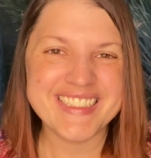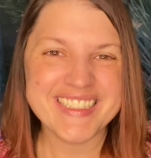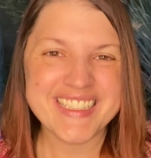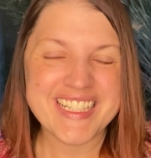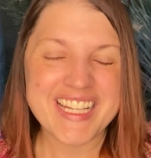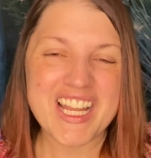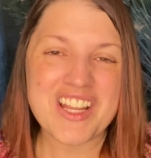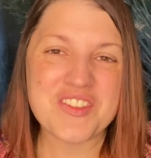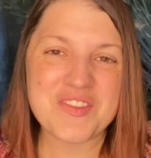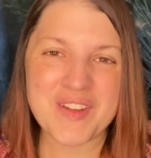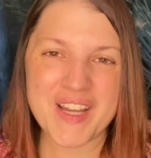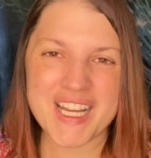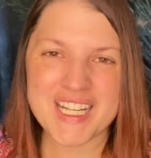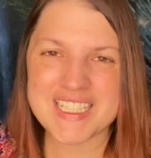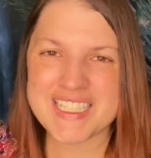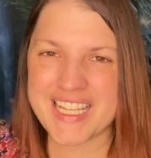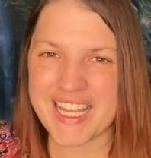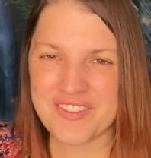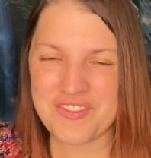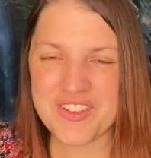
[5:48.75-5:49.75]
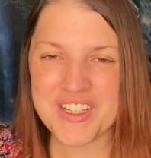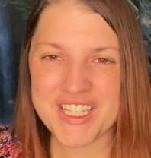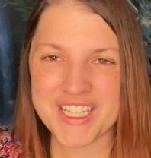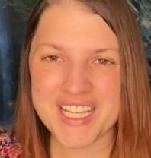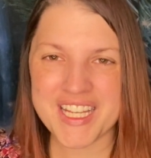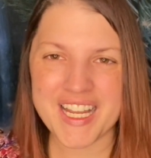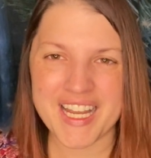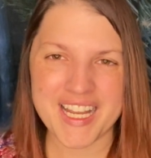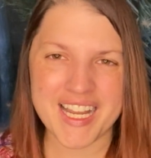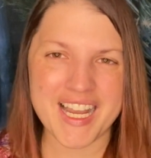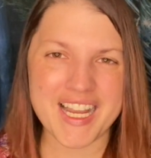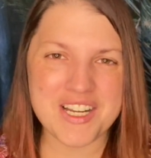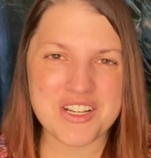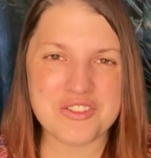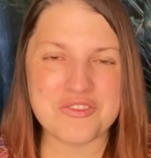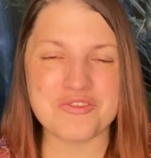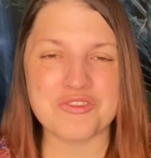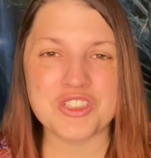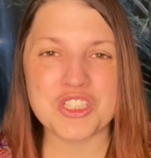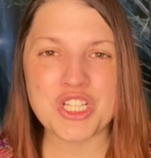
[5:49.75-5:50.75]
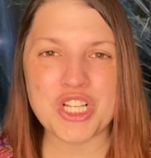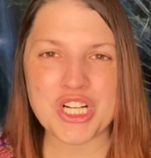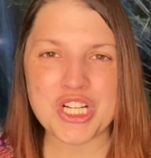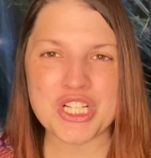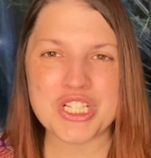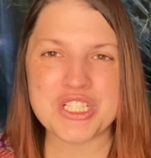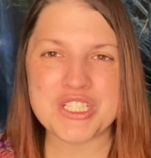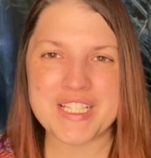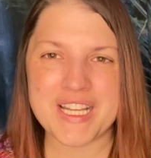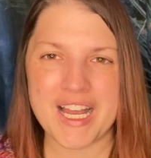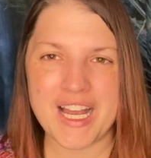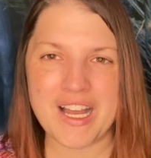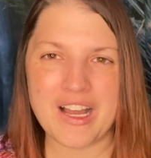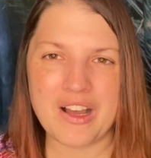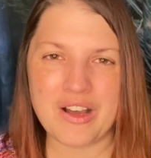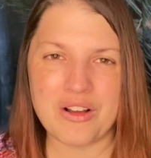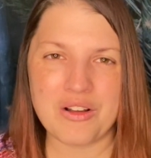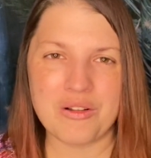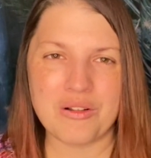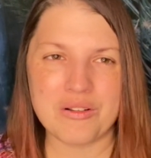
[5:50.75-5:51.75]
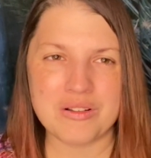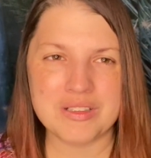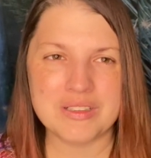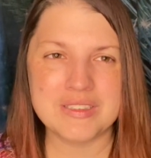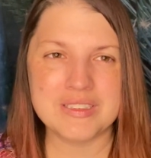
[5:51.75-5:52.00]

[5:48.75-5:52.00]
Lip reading: In fact, I feel like I kind of learned how